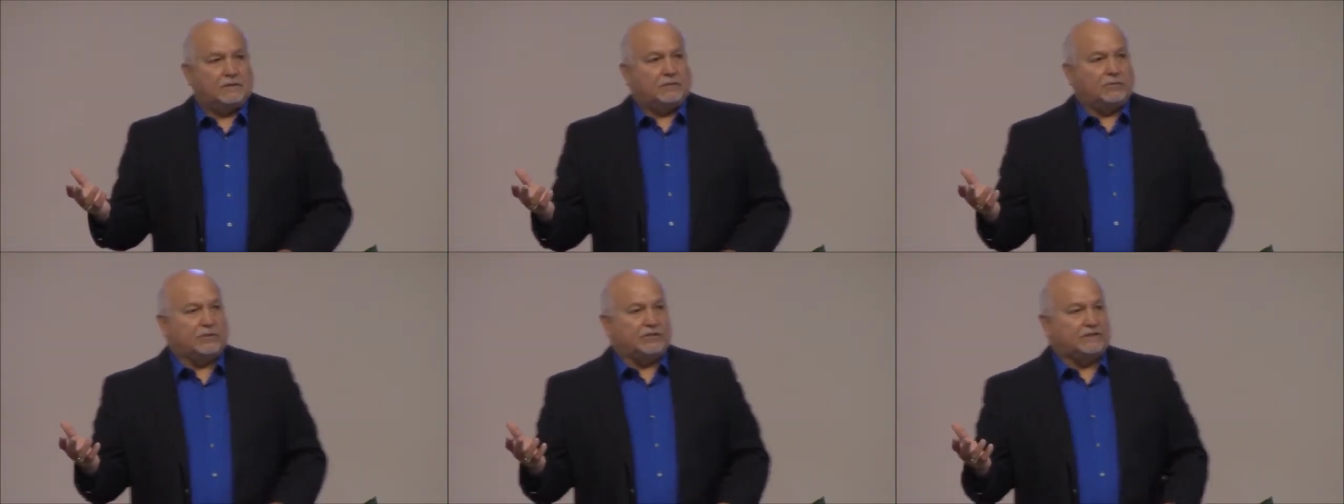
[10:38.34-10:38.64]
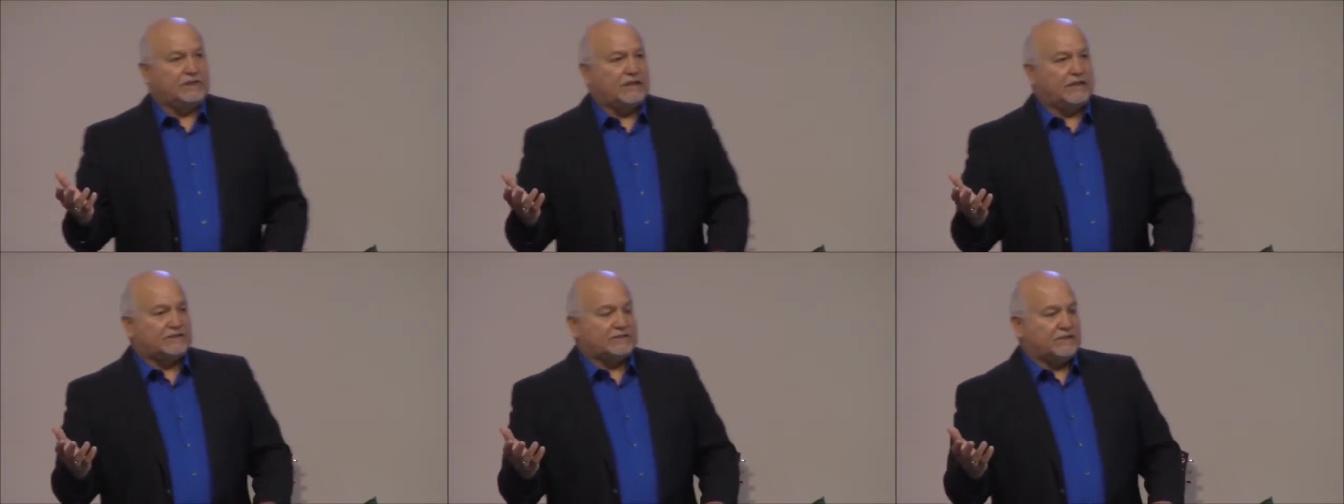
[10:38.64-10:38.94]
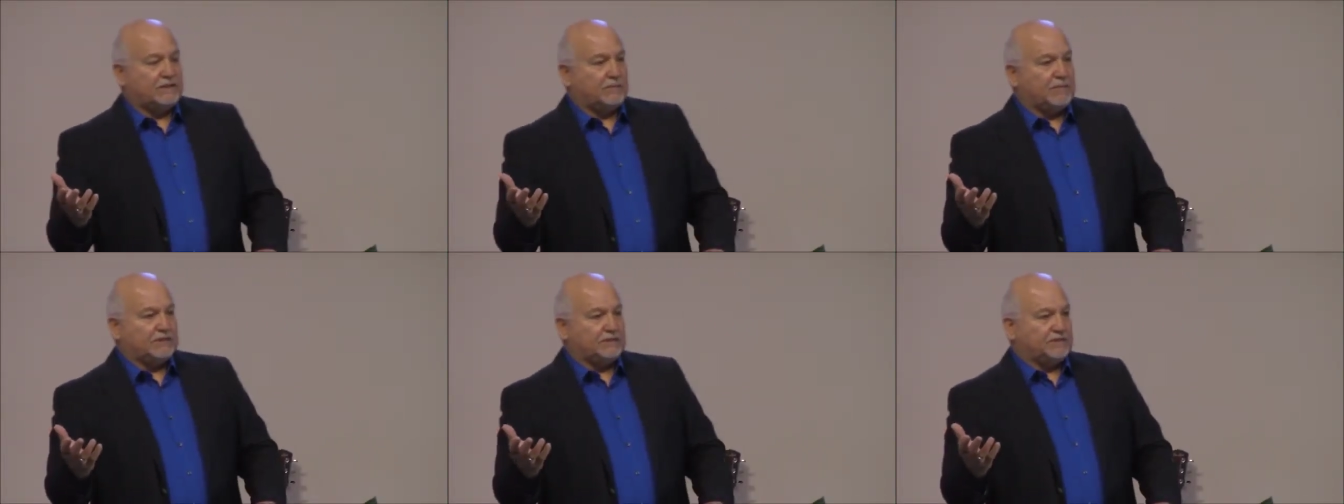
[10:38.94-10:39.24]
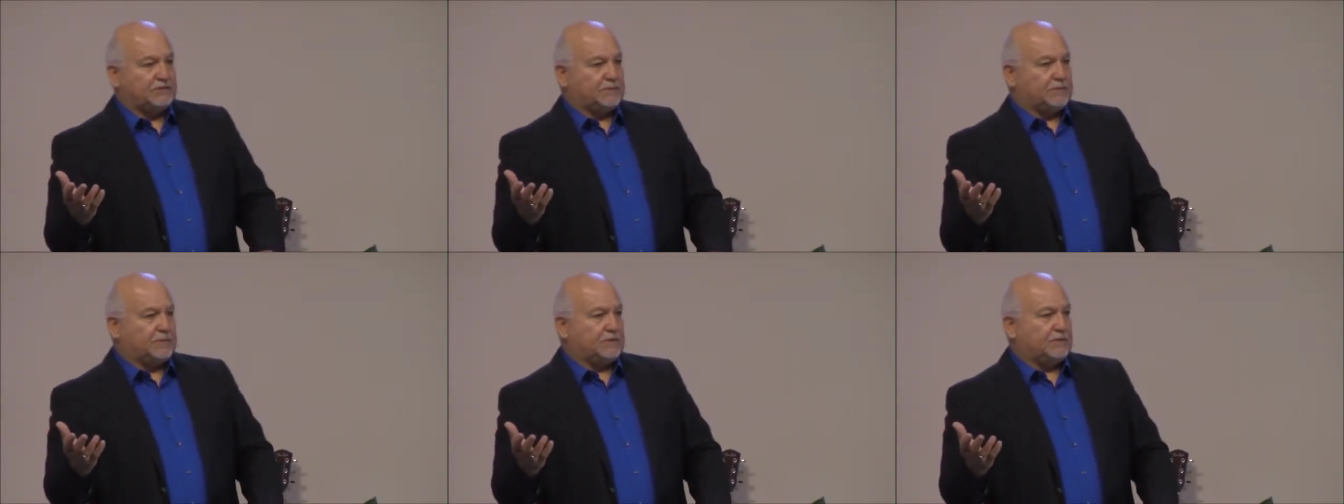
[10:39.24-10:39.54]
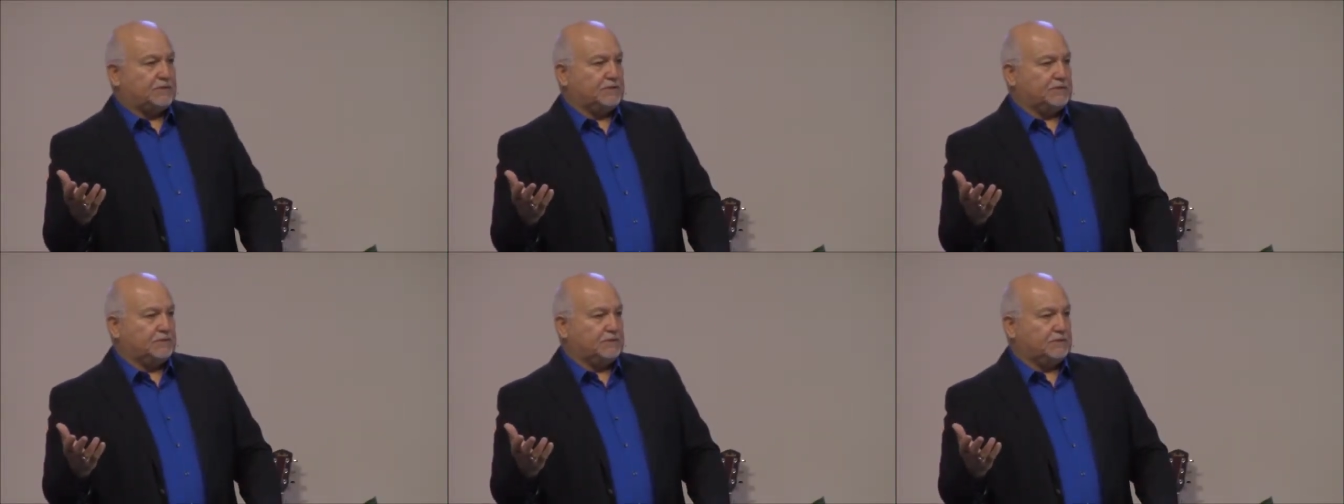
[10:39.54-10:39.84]
What did I say about the
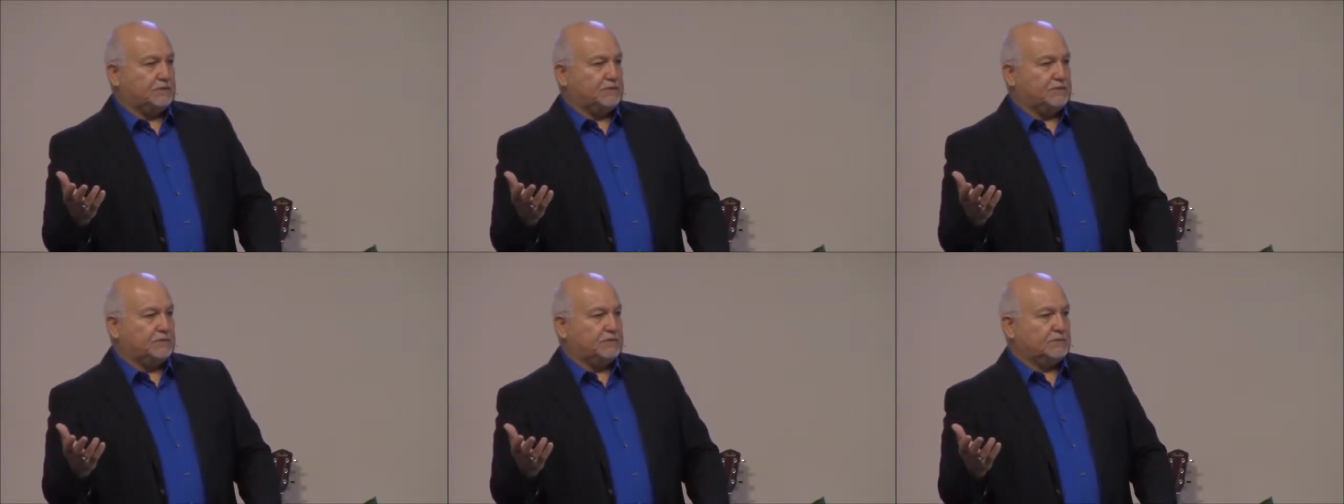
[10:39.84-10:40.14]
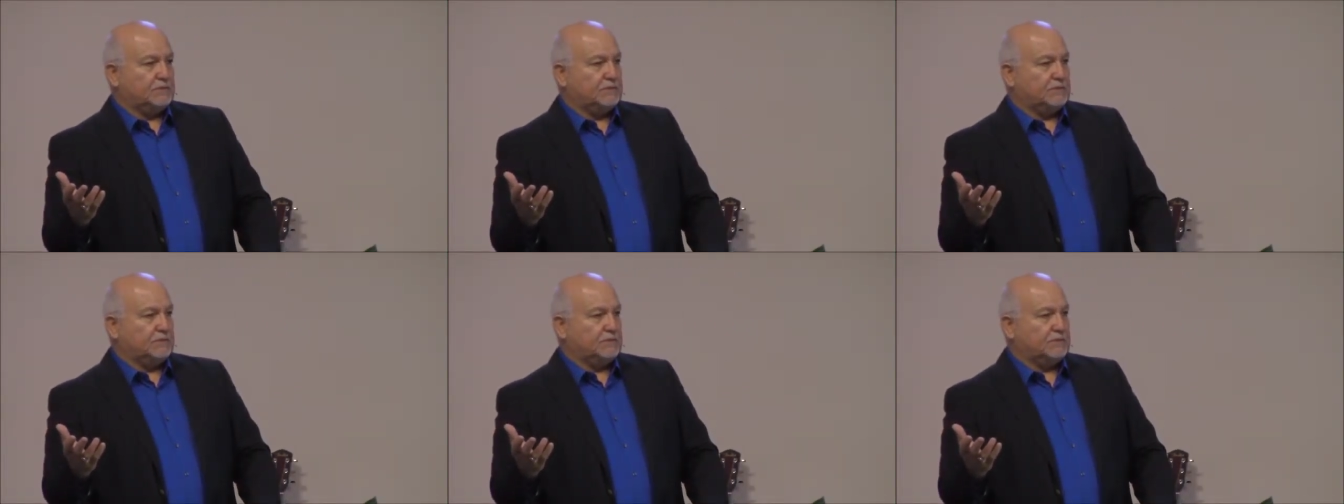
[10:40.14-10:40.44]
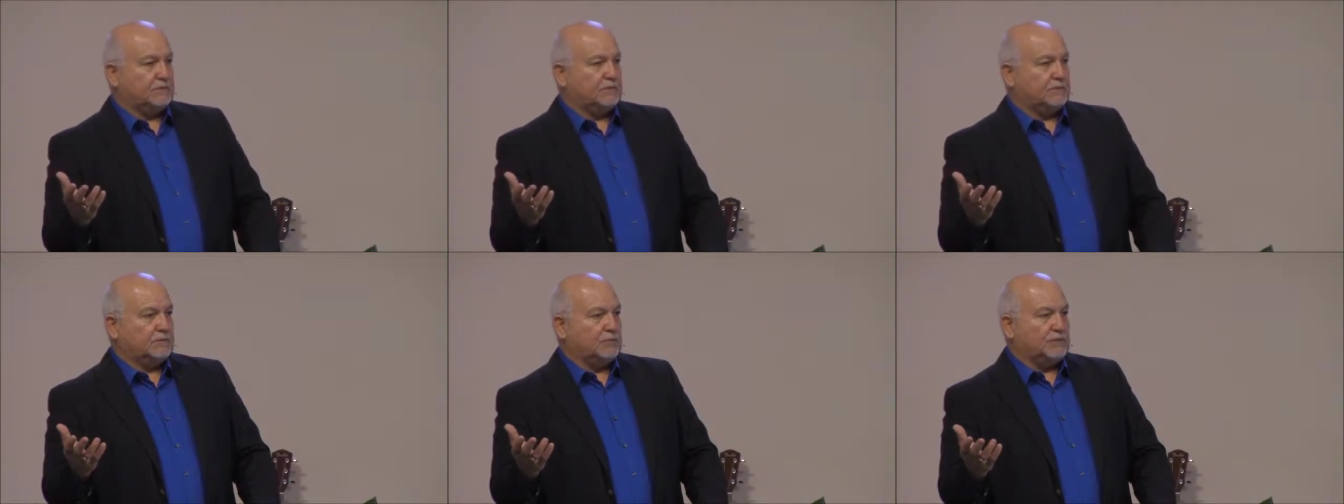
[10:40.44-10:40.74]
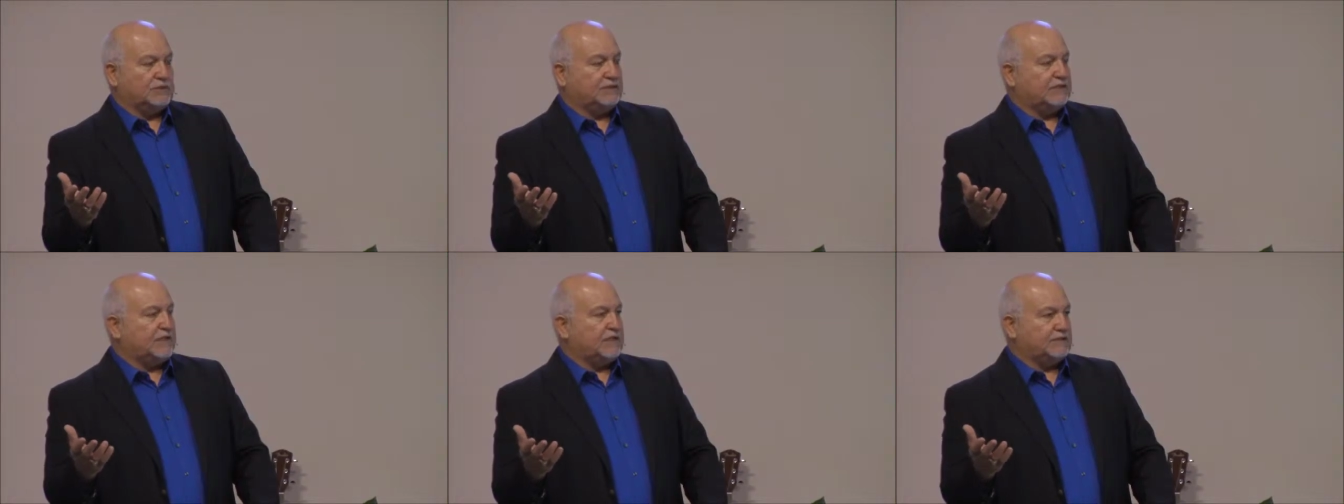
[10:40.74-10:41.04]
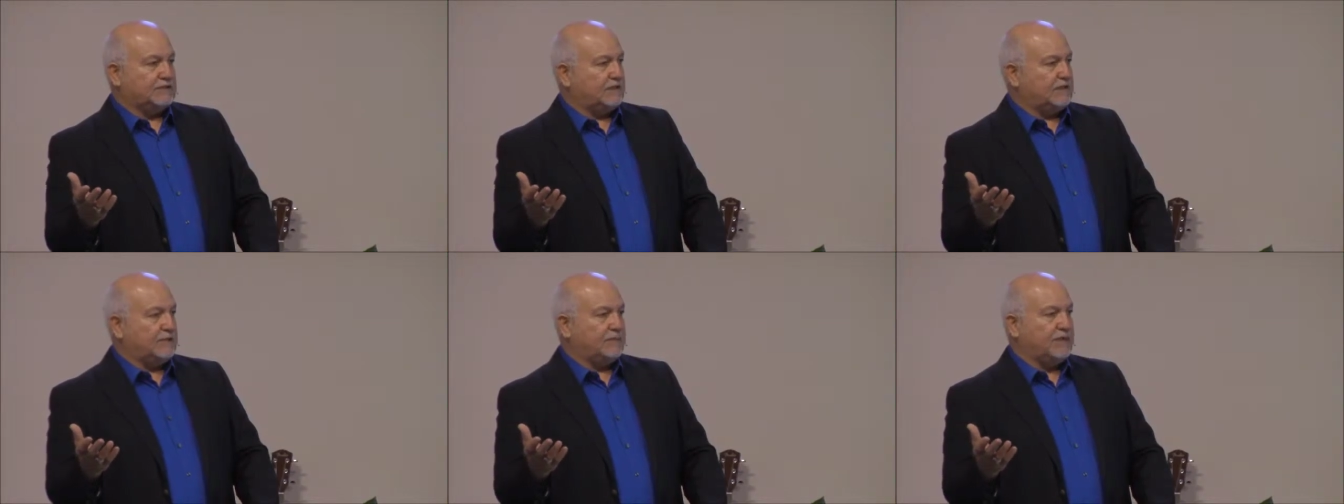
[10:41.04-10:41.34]
Spurs? What did I
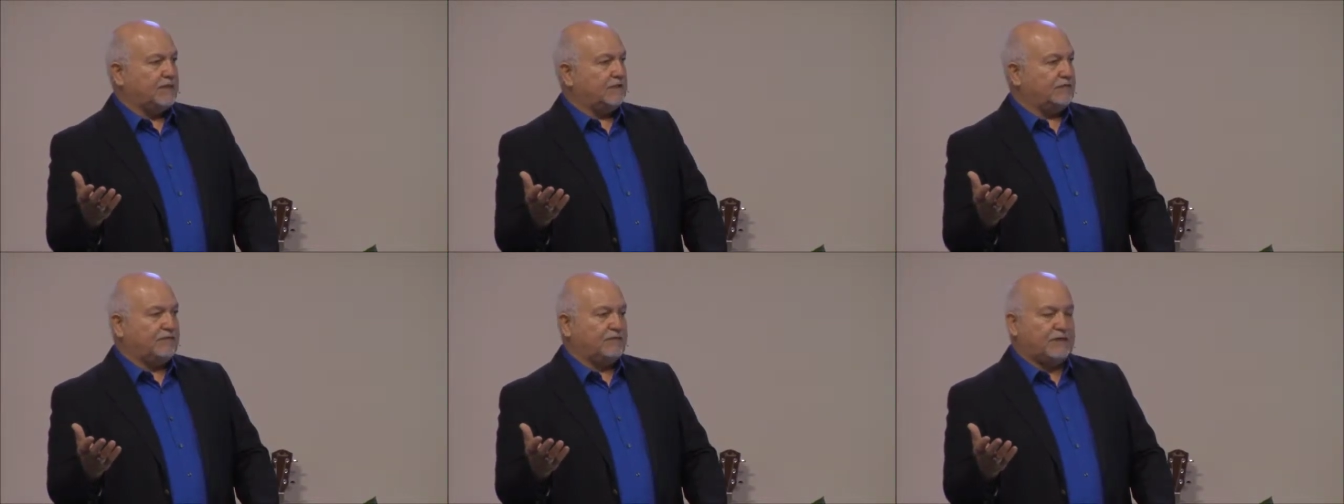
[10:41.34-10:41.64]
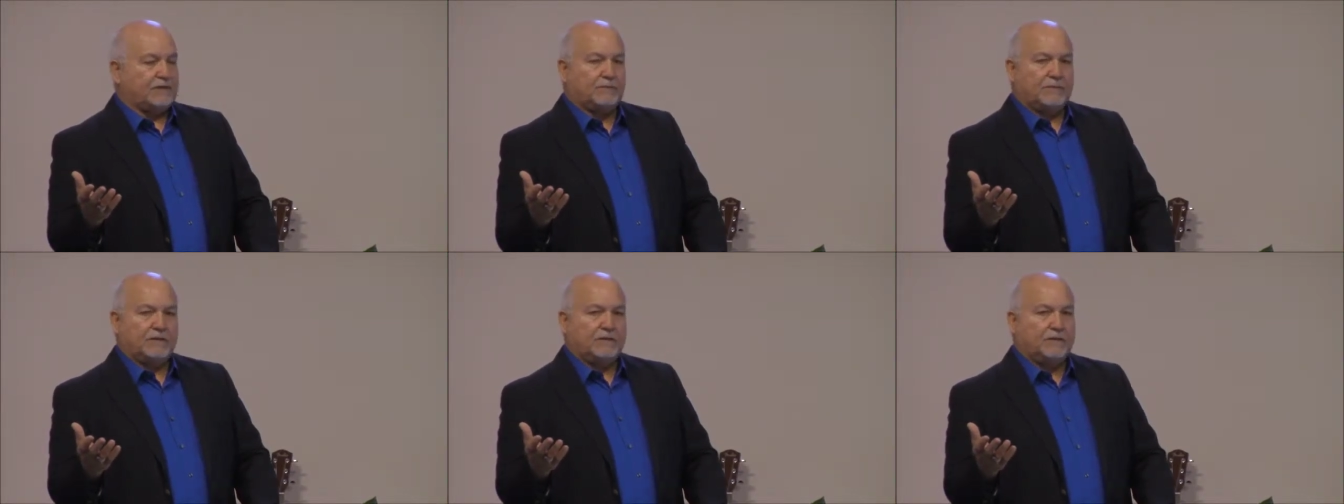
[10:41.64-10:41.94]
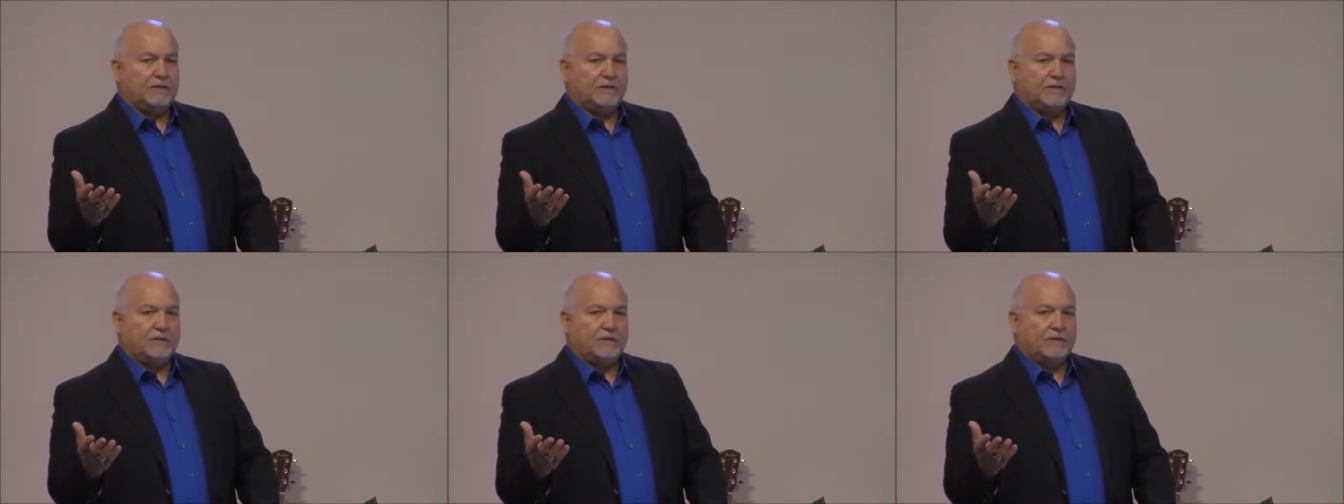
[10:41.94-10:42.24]
say about a family?